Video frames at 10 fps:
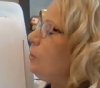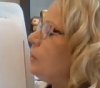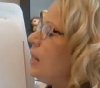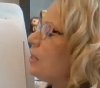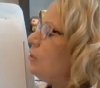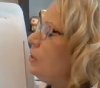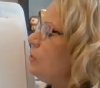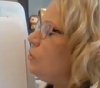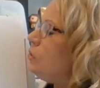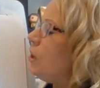you can actually
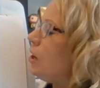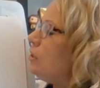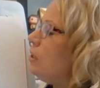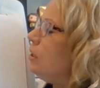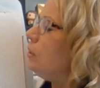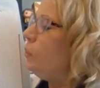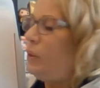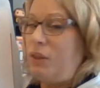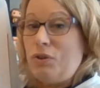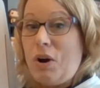start
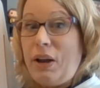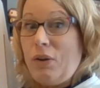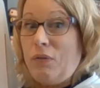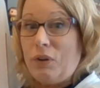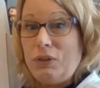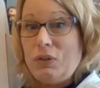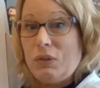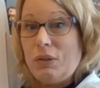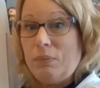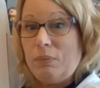with the triangle
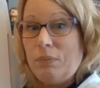first,